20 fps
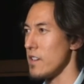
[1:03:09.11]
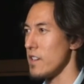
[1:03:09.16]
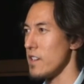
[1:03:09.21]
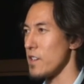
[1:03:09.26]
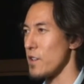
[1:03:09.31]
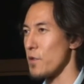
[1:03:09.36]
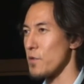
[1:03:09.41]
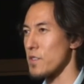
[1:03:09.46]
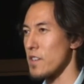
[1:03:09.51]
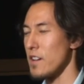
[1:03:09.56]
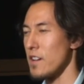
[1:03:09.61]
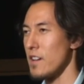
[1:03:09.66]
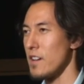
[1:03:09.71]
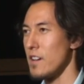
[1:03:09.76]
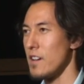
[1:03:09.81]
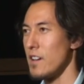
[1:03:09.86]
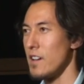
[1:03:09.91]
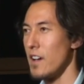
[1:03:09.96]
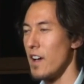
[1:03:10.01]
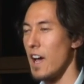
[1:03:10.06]
He goes,
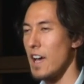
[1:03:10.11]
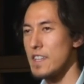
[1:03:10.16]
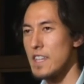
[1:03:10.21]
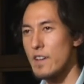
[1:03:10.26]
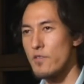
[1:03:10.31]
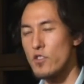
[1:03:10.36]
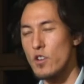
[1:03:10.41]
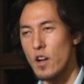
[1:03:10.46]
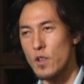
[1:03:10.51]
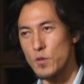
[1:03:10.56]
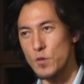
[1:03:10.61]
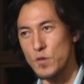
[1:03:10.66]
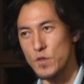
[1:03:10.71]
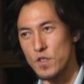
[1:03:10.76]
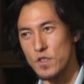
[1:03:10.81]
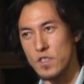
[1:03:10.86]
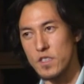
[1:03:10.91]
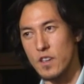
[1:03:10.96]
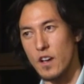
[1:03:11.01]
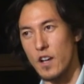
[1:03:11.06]
I never
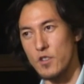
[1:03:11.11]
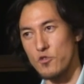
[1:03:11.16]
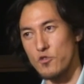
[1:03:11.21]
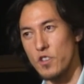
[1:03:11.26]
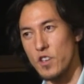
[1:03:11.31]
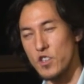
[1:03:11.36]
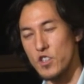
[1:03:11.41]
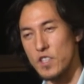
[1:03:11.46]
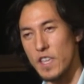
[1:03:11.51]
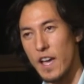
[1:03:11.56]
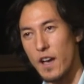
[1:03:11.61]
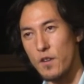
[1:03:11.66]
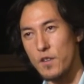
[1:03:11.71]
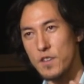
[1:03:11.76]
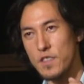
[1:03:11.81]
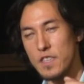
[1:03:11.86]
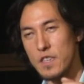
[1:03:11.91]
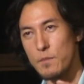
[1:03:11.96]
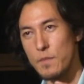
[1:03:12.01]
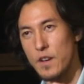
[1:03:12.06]
understood this contradiction. How
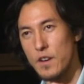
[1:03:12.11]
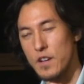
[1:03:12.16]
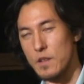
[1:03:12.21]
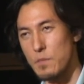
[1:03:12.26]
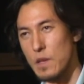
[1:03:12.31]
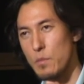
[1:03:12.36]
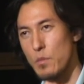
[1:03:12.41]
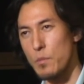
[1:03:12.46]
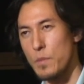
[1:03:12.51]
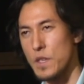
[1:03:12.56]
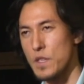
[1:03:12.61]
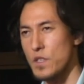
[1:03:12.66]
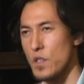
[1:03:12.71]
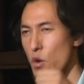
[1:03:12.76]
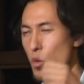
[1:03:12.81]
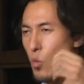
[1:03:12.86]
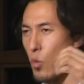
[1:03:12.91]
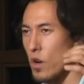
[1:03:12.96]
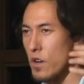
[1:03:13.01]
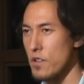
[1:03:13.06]
can the American people be
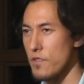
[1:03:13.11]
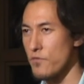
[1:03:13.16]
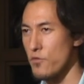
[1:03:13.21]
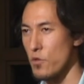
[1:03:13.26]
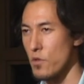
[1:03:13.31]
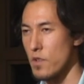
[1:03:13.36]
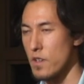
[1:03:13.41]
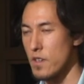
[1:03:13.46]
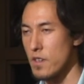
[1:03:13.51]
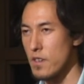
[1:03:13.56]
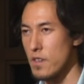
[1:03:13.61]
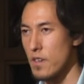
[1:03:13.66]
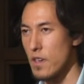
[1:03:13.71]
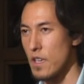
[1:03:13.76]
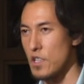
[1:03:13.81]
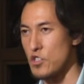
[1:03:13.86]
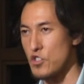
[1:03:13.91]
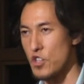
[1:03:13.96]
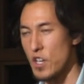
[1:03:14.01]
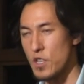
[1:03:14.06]
so wonderful
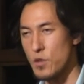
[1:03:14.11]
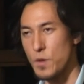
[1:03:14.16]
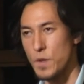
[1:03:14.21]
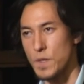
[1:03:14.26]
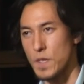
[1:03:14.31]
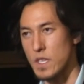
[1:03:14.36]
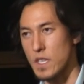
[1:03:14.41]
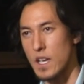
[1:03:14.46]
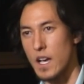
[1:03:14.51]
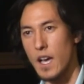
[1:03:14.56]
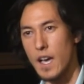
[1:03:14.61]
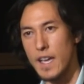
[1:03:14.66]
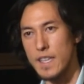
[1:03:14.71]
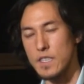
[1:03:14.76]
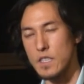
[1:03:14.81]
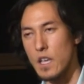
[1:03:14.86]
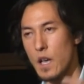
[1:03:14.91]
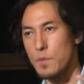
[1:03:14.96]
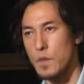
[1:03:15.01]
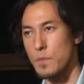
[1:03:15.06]
and generous and
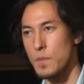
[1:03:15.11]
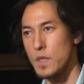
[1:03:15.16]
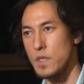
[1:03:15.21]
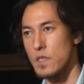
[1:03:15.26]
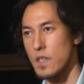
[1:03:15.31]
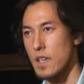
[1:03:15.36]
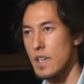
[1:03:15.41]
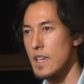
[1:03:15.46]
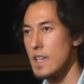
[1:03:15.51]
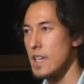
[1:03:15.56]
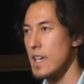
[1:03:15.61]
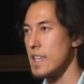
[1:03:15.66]
kind and optimistic?